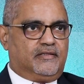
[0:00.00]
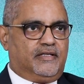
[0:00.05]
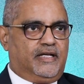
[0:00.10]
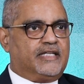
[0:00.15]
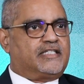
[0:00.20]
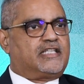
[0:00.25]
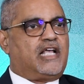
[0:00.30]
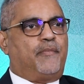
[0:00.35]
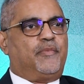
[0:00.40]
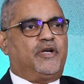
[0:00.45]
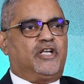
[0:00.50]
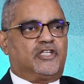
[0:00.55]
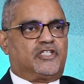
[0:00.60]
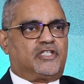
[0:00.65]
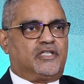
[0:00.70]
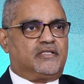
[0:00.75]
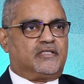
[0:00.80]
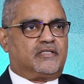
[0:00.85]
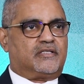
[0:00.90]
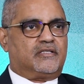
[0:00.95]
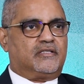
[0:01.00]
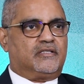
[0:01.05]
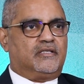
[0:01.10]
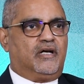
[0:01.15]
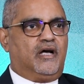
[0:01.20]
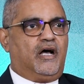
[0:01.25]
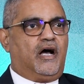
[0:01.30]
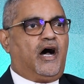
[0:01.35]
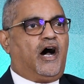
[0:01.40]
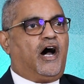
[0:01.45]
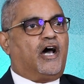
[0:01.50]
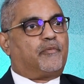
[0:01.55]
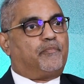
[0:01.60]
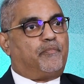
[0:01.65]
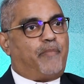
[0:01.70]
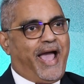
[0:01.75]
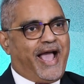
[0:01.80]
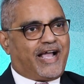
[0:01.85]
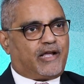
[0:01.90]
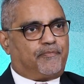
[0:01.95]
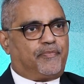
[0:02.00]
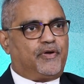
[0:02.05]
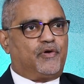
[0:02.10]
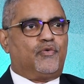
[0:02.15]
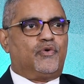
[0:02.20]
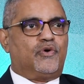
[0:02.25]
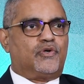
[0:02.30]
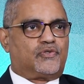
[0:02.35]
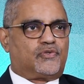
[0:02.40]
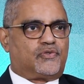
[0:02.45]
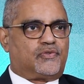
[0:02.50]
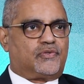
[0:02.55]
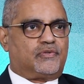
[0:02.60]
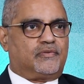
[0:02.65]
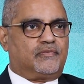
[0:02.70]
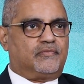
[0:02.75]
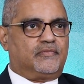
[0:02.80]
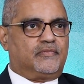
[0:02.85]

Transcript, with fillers: examinations or bank POs,